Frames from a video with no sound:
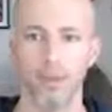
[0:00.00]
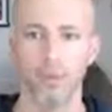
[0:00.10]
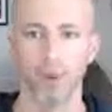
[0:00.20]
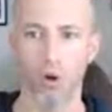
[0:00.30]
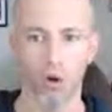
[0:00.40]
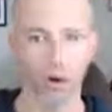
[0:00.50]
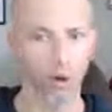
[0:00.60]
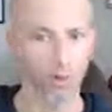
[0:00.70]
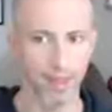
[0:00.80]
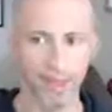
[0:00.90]
through
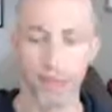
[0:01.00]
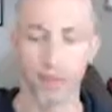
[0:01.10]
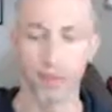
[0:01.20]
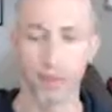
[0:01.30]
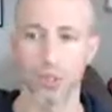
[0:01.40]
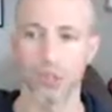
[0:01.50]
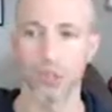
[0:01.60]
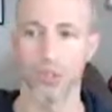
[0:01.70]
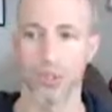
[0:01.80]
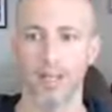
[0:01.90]
all the history, which
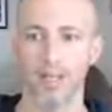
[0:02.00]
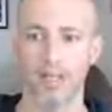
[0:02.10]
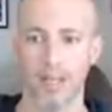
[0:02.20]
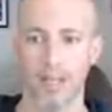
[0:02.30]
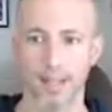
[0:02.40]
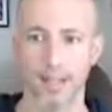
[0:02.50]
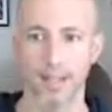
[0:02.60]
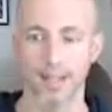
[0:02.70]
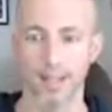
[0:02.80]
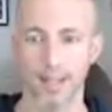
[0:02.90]
you'll kind of see,
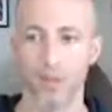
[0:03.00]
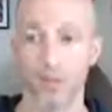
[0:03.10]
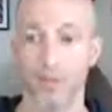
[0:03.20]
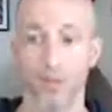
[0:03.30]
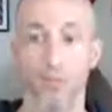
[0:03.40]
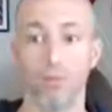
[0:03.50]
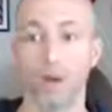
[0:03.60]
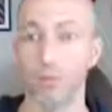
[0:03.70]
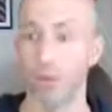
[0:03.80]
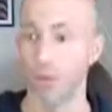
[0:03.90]

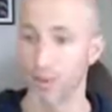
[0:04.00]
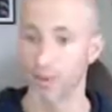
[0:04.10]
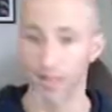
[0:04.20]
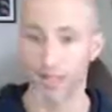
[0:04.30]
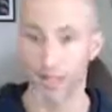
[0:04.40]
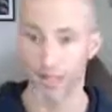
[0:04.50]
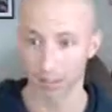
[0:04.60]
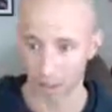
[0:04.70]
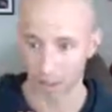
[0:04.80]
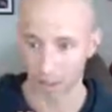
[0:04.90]
I would appreciate it
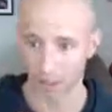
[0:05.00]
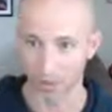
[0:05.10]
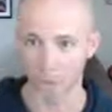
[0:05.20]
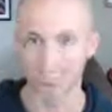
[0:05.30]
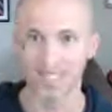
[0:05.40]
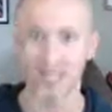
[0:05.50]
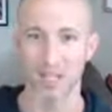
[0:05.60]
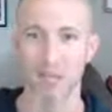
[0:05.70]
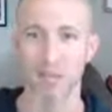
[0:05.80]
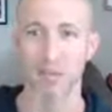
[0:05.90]
if you do take the
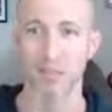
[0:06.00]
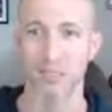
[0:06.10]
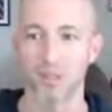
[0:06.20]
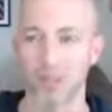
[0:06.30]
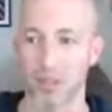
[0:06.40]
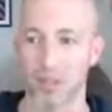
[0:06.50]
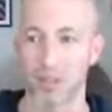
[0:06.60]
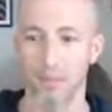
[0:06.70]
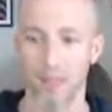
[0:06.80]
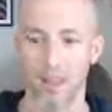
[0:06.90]
time to read my story
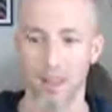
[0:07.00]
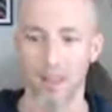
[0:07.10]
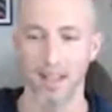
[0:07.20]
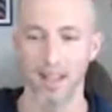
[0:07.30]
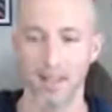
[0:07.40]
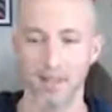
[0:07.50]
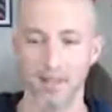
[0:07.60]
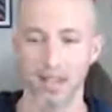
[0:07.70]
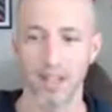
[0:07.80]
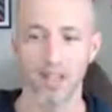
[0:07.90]
in
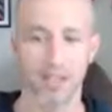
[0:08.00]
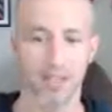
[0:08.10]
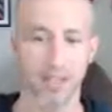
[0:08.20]
advance.